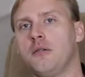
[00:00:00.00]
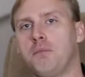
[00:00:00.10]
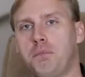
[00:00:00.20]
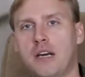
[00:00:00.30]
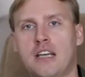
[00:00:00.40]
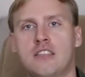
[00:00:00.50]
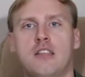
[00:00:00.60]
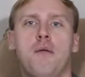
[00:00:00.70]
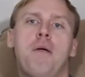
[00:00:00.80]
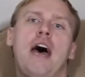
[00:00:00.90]
But as
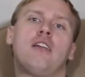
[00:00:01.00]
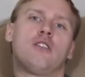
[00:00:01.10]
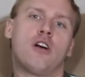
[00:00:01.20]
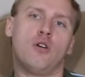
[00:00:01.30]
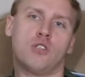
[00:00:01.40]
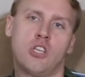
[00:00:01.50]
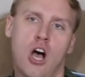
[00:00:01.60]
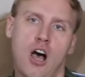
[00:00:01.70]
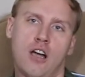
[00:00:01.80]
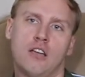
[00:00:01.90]
the battle goes
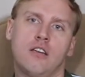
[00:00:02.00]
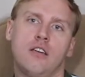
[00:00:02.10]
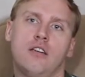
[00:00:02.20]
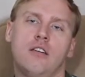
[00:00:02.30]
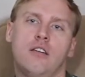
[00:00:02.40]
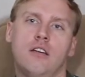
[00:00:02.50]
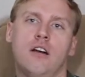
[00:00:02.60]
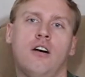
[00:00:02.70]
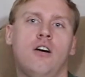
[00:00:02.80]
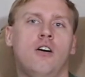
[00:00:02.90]
on,
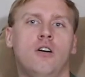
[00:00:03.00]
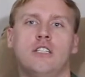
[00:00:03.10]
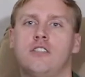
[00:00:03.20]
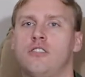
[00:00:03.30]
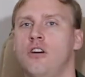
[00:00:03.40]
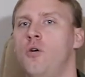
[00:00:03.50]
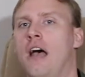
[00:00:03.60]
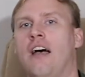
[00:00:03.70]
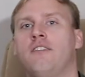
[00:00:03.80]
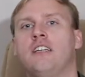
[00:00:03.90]
it's so
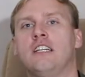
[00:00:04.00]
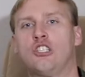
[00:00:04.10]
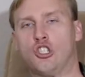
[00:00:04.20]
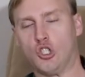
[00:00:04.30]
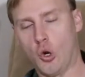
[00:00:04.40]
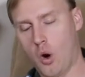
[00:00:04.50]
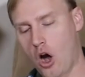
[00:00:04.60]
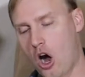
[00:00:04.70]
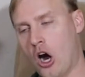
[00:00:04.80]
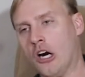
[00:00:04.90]
heavy, it's so
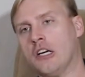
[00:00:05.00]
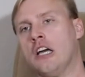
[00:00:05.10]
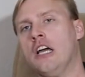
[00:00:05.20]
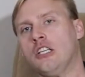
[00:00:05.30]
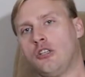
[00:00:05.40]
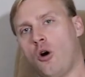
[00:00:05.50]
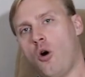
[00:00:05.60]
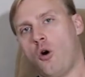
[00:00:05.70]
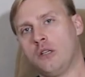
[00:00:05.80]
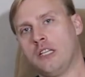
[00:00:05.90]
hard to
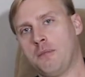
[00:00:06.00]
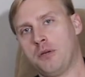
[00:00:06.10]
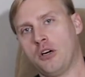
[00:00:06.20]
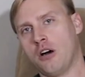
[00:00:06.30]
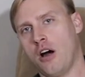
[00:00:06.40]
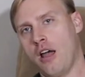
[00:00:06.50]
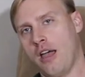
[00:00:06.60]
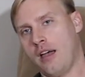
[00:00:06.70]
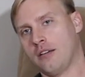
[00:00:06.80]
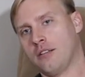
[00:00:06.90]
hold up your
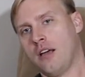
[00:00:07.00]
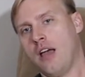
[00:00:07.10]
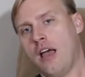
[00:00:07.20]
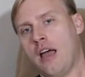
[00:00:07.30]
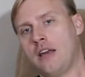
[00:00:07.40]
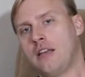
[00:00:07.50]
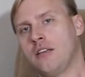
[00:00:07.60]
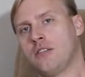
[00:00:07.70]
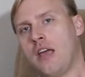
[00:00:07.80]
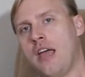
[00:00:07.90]
hand, and
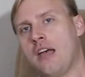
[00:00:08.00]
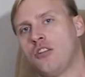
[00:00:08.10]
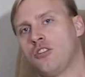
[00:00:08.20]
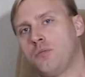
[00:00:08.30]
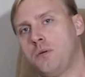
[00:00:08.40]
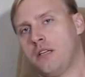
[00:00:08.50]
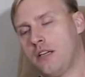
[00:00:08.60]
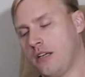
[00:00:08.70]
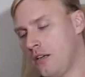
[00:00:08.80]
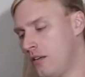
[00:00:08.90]
his hands
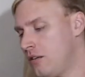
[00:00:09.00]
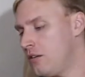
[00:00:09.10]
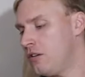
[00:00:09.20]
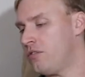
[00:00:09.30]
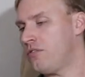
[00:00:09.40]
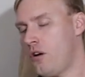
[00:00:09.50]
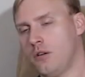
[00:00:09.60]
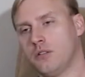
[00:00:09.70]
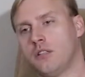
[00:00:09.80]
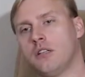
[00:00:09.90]
begin to
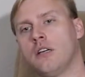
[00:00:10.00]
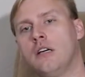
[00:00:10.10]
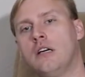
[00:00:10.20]
falter.